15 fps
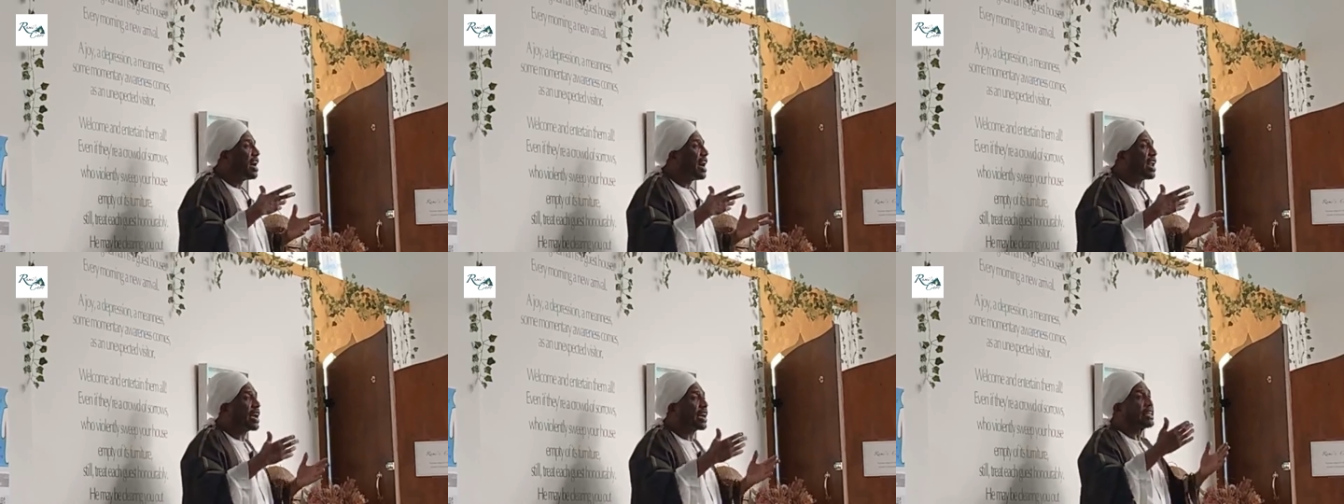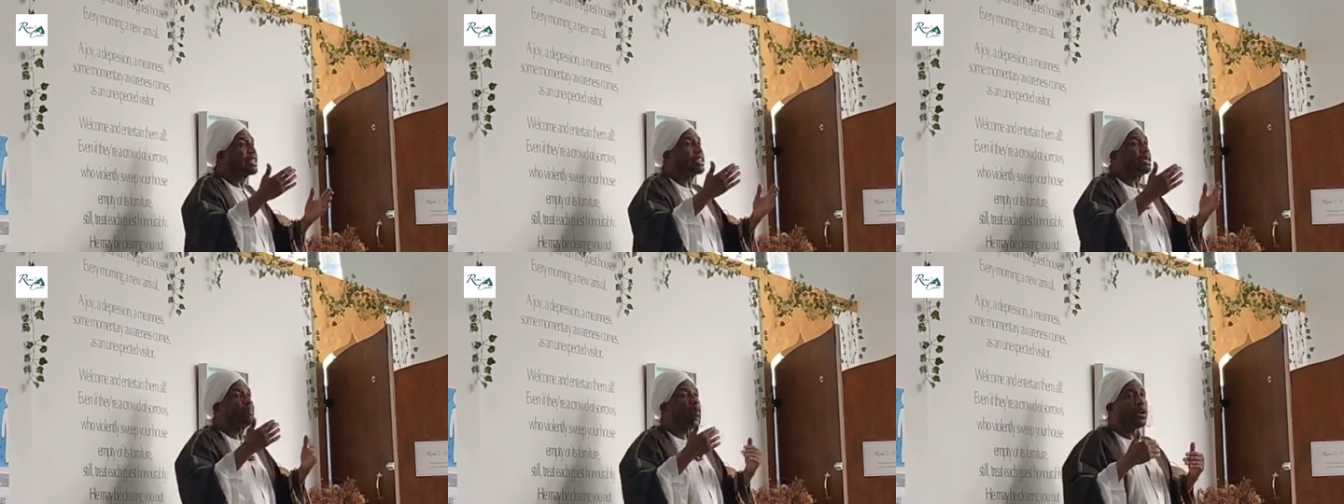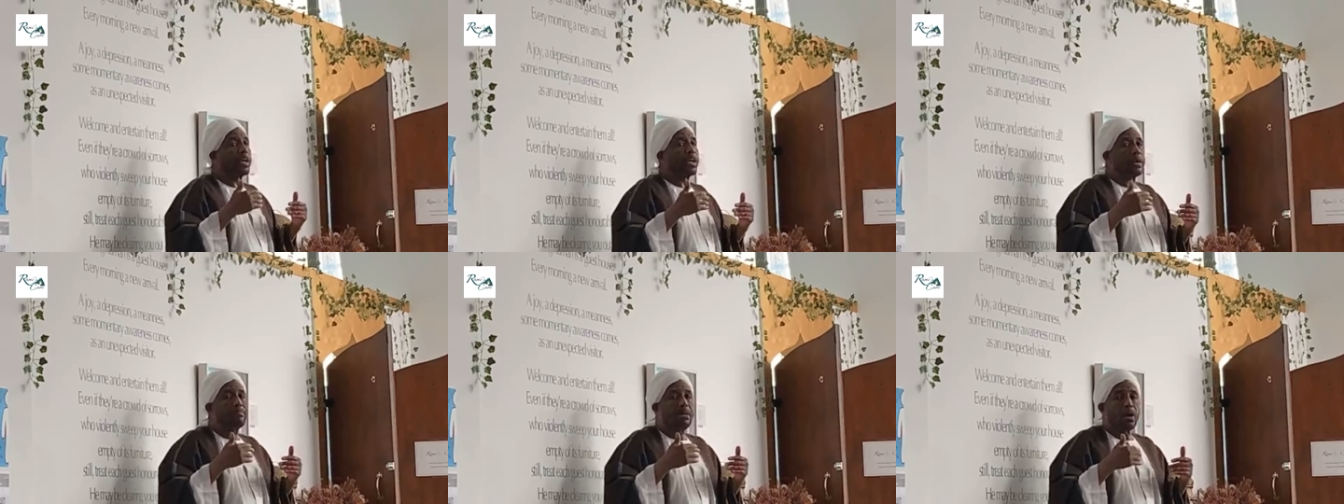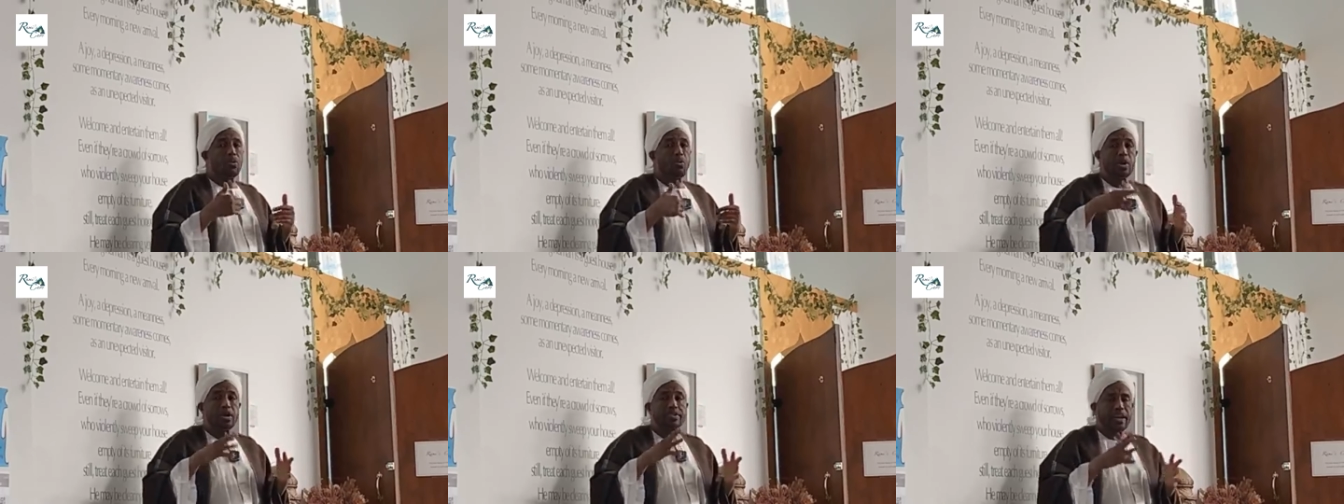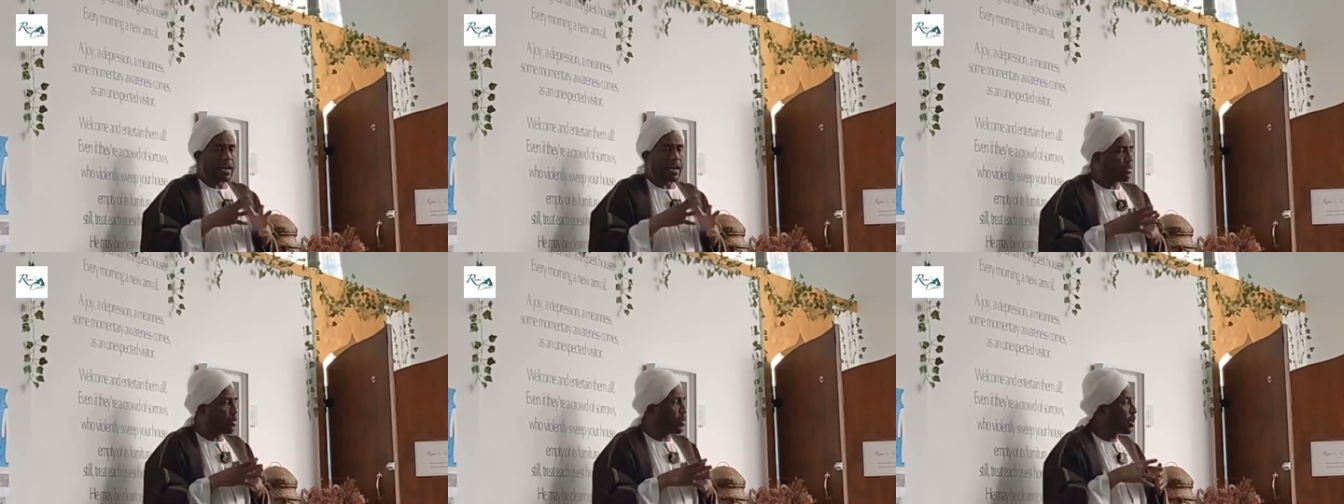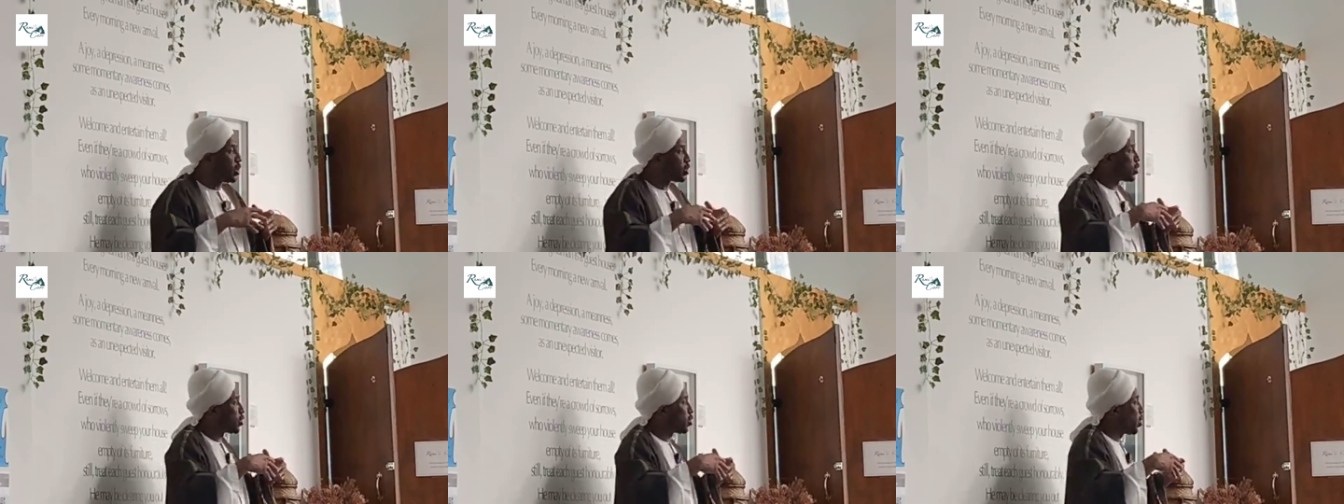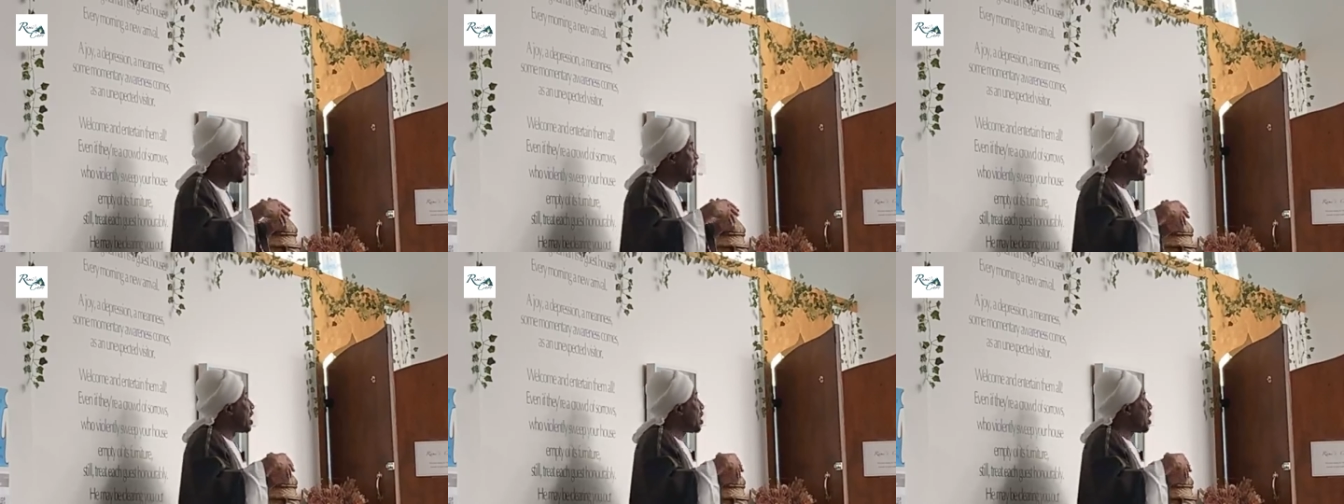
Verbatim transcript: and a customer will come and we will sell him. We used to do